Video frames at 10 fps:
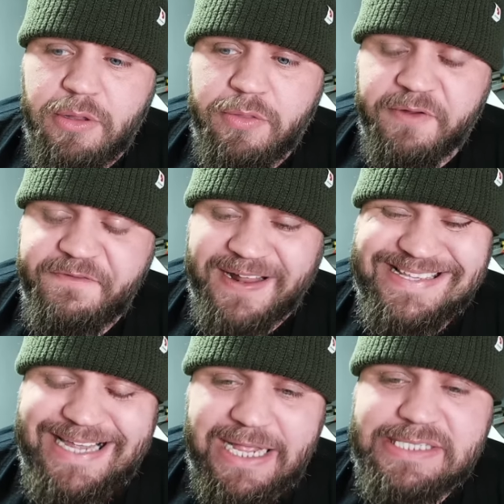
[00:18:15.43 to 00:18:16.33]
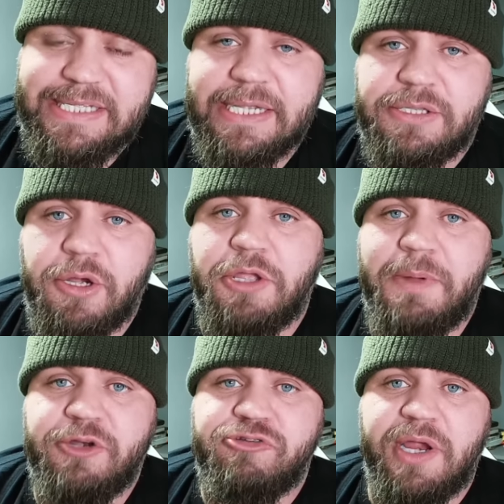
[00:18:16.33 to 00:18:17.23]
the fantastic
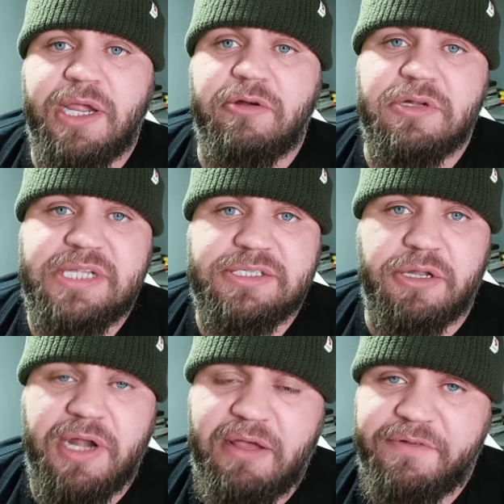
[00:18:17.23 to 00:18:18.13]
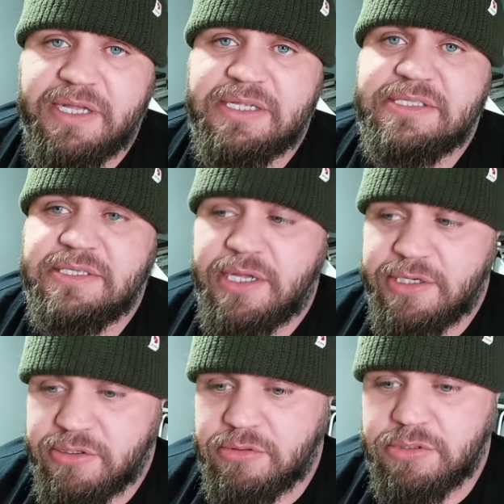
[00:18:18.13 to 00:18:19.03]
documentary Icarus that's on Netflix,
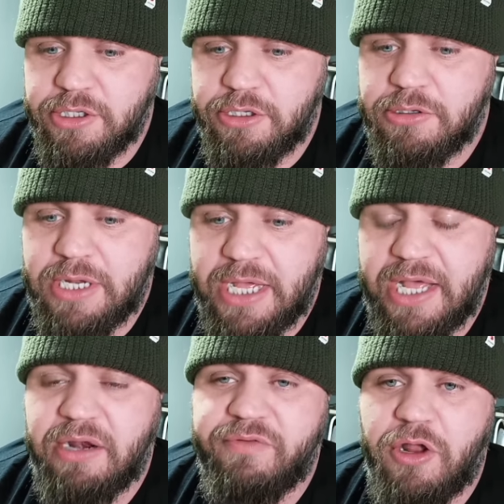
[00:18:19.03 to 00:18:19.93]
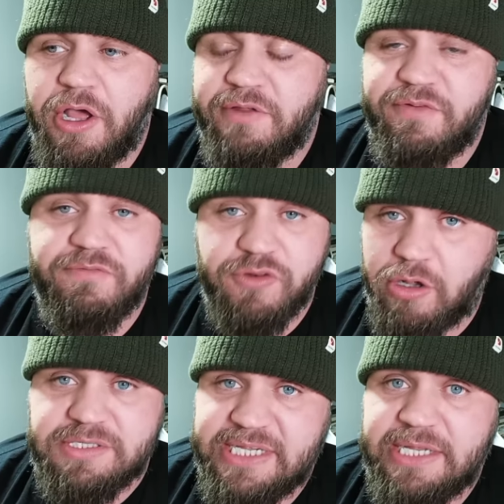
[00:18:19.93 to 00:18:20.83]
and you'll learn a hell of a lot. And if you've
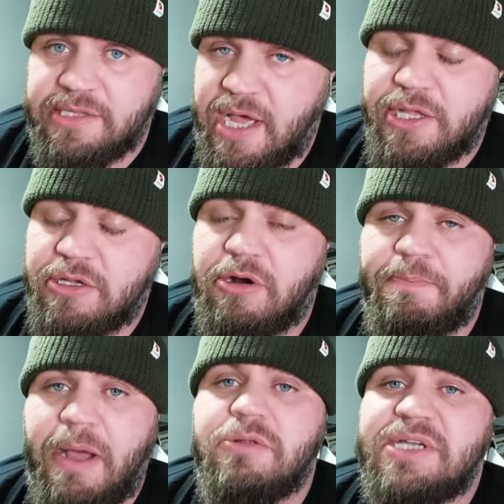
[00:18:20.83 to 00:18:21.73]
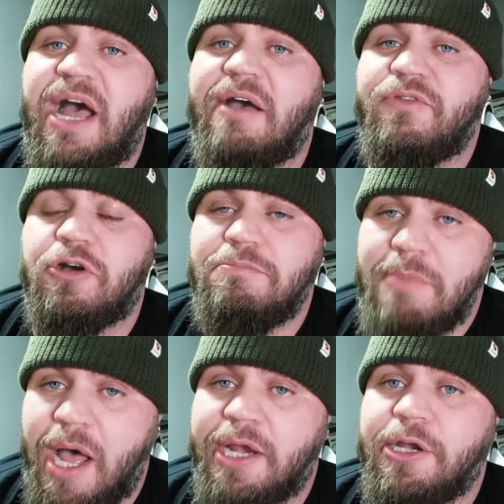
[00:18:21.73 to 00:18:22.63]
not seen that, you're about to have your
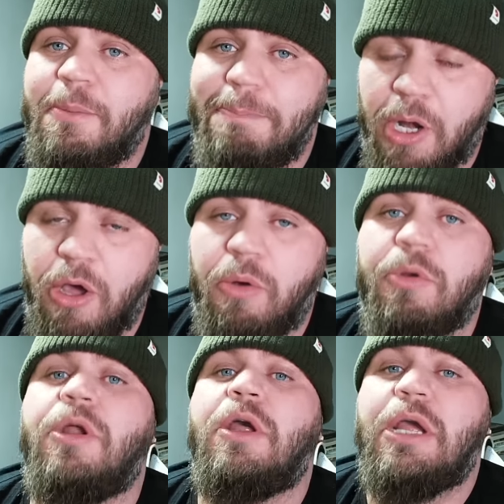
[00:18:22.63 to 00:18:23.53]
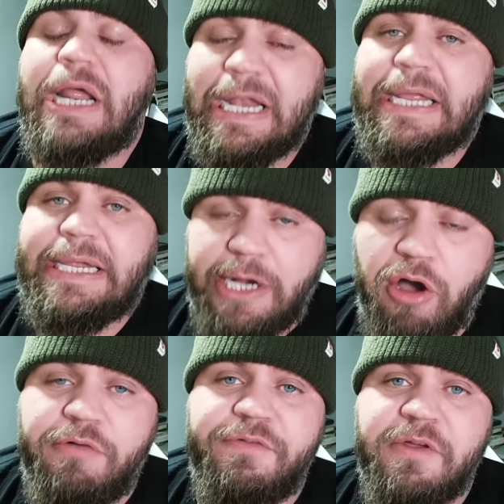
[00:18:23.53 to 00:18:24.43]
mind blown clean
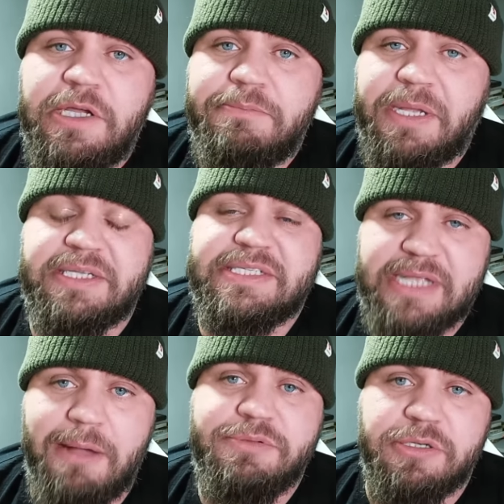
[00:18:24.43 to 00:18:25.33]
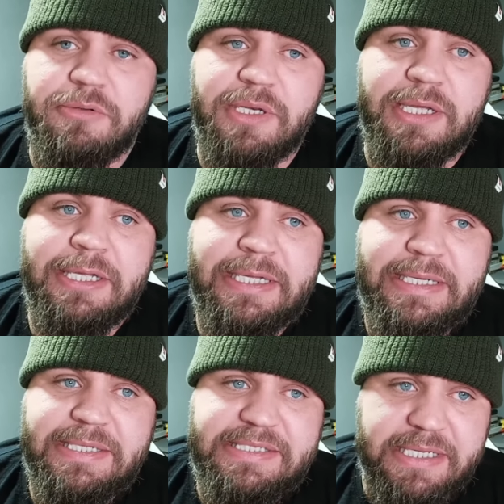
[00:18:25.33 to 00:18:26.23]
off because it's absolutely
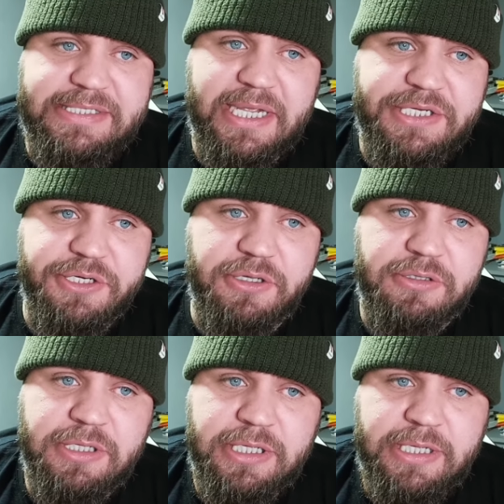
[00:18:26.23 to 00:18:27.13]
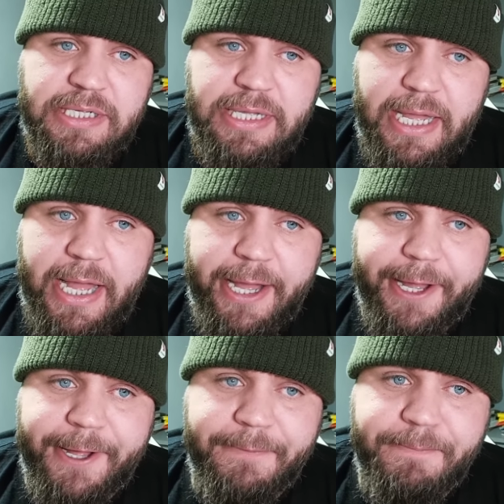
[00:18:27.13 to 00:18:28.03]
sensational.
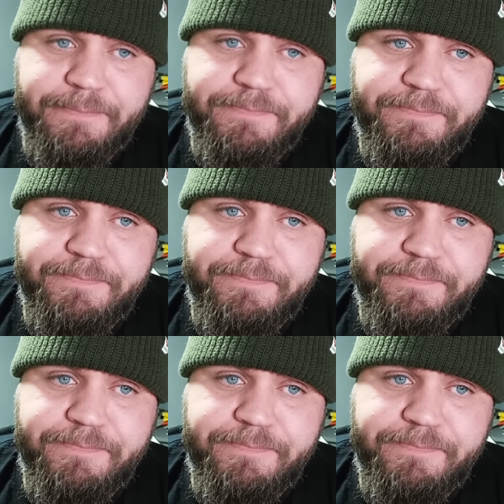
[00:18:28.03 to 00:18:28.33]
Um,